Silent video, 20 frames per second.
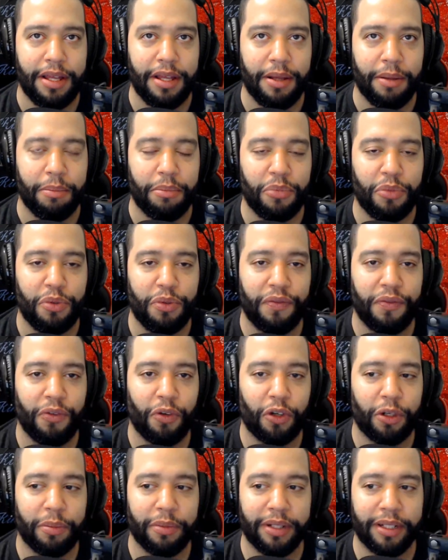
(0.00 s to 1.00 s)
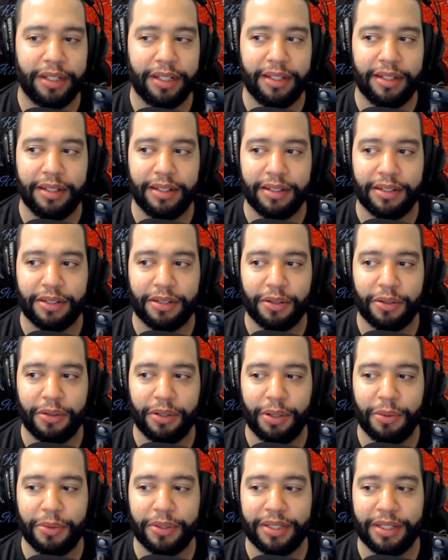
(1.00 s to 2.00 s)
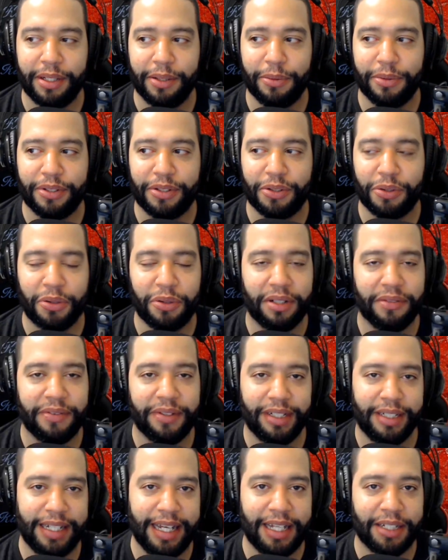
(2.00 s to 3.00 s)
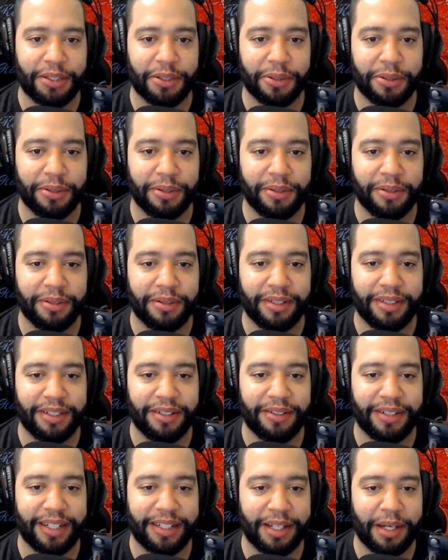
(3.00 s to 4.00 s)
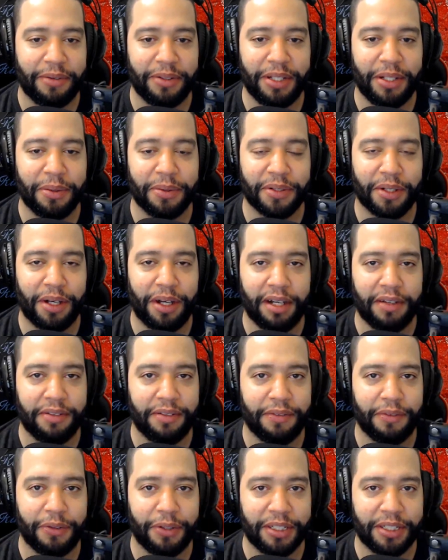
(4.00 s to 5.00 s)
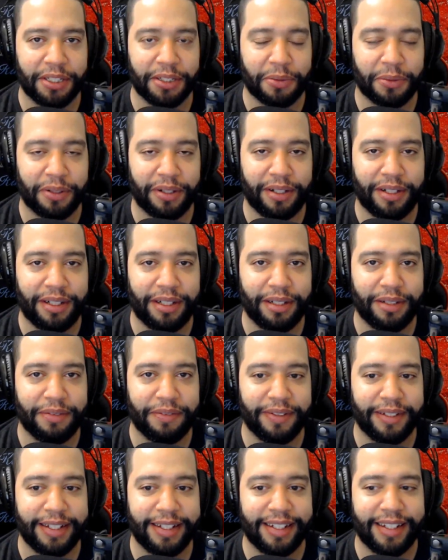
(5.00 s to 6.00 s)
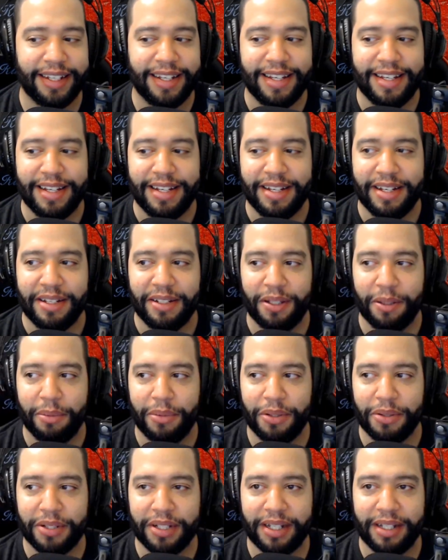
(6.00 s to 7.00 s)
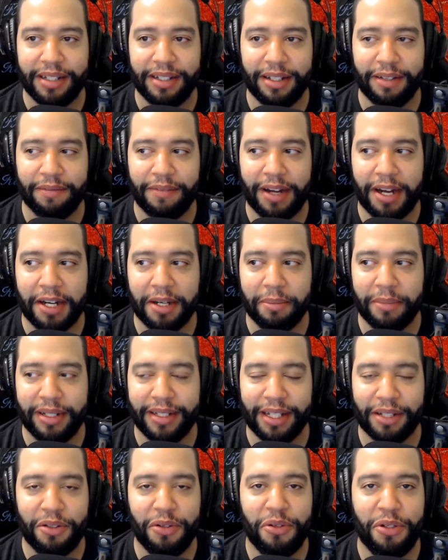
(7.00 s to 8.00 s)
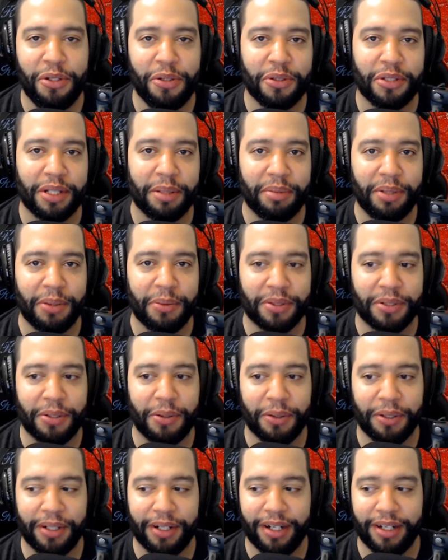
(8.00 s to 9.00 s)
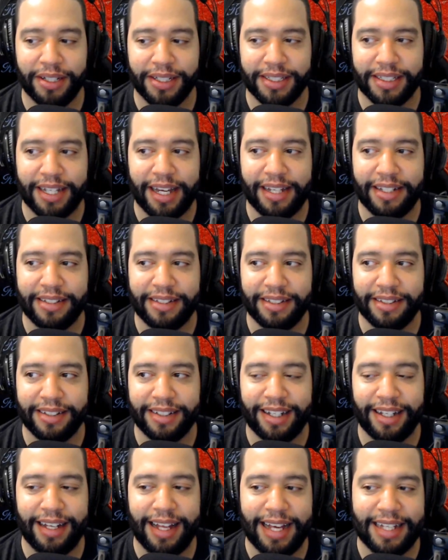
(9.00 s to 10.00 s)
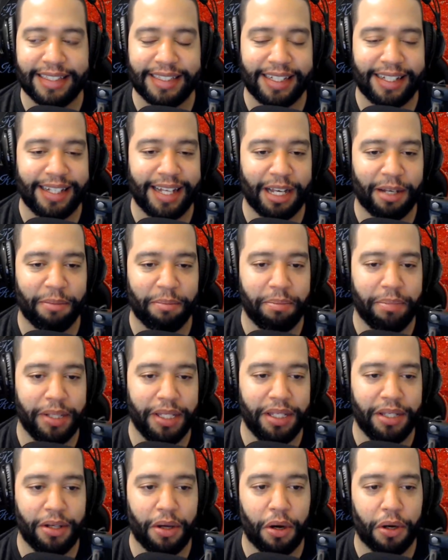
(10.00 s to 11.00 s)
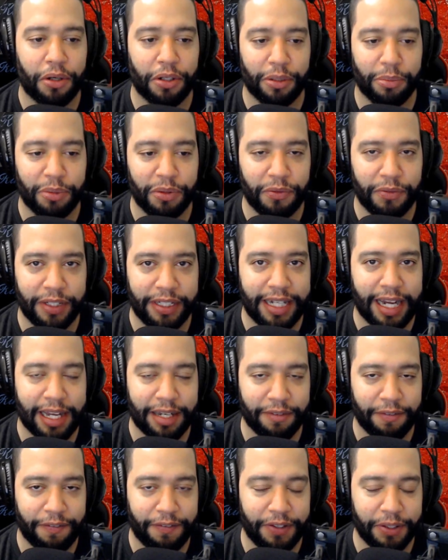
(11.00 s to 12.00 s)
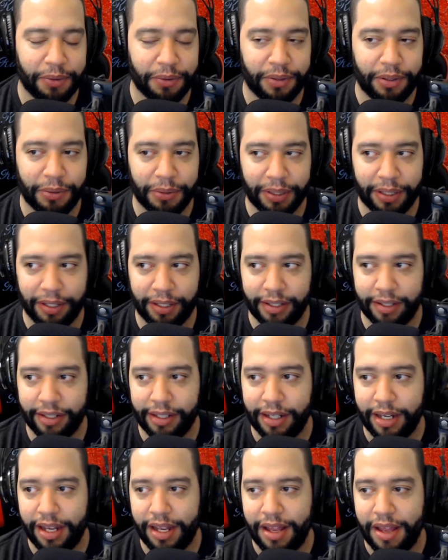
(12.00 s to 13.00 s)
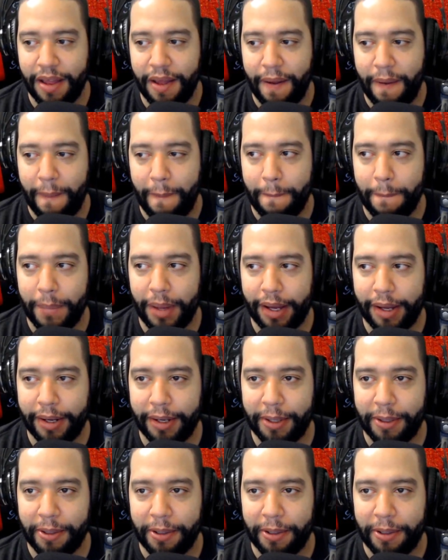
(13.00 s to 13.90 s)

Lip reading: move normally. So it was sort of unnatural, you know, like everything was off, the voices were off, like the music and the environment, like you knew something was going on. This had the classic like B horror movie kind of feel going on. But